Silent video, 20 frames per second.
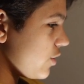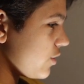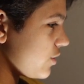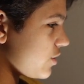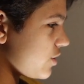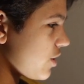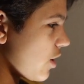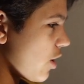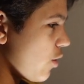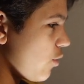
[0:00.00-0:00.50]

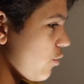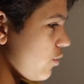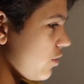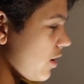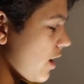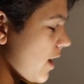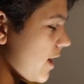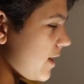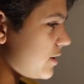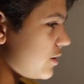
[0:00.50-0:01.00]

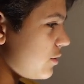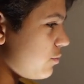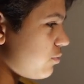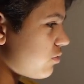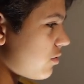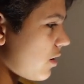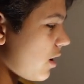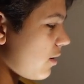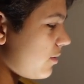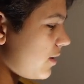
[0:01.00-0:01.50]
So, as you
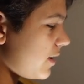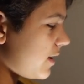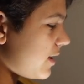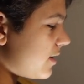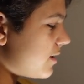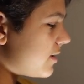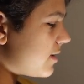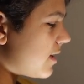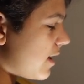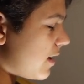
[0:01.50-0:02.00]
probably
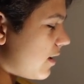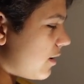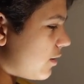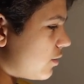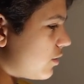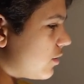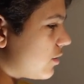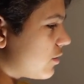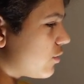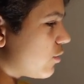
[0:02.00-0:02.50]
can
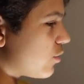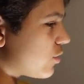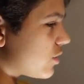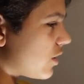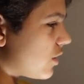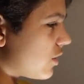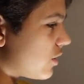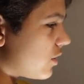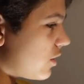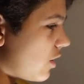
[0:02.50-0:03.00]
tell, there's
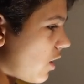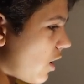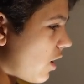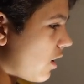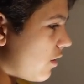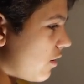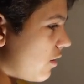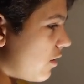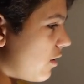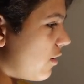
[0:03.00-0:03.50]
a
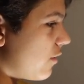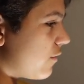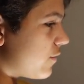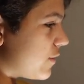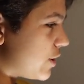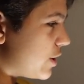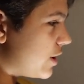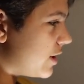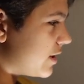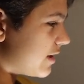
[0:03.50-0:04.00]
lot of
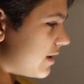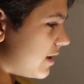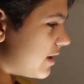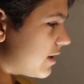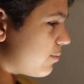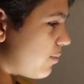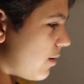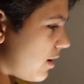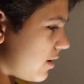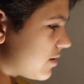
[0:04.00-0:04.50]
cheese in
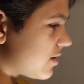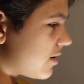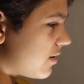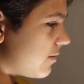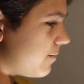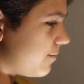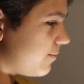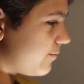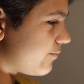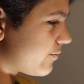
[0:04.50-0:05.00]
this pasta.
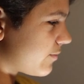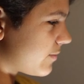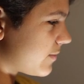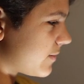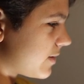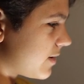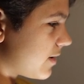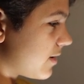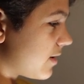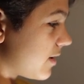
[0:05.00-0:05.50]

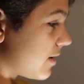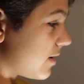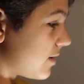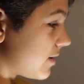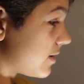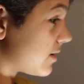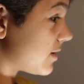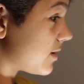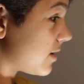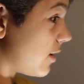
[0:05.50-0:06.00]

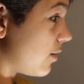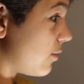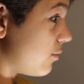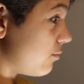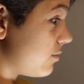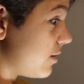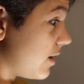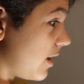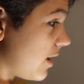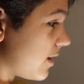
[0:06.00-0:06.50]

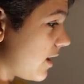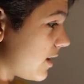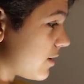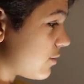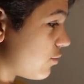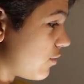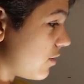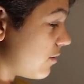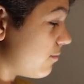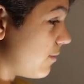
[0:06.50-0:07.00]
So, yeah,
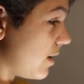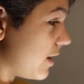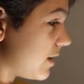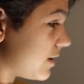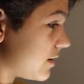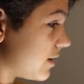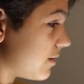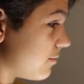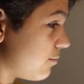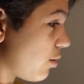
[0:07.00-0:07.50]
that's what
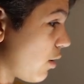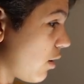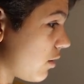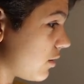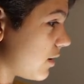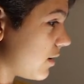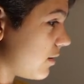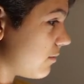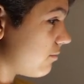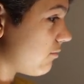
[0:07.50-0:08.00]
makes it
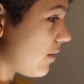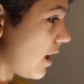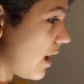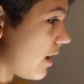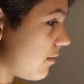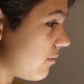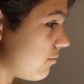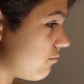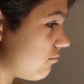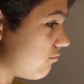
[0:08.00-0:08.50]
probably
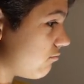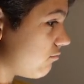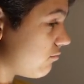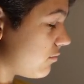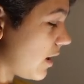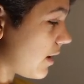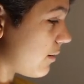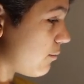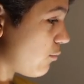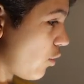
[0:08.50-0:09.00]

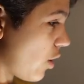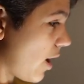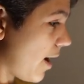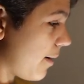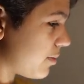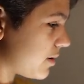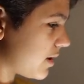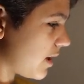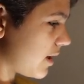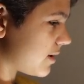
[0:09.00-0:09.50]
like more
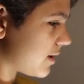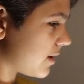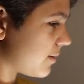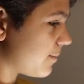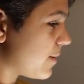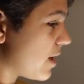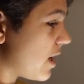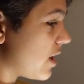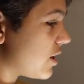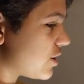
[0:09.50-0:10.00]

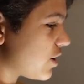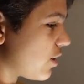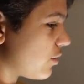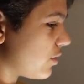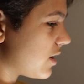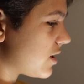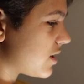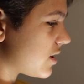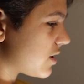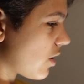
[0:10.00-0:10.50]
appetizing. So,
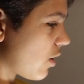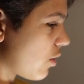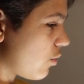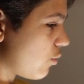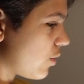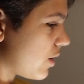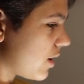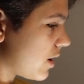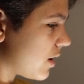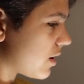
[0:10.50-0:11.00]
let's
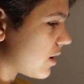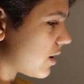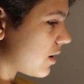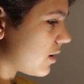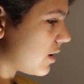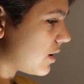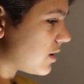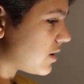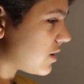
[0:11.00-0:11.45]
start with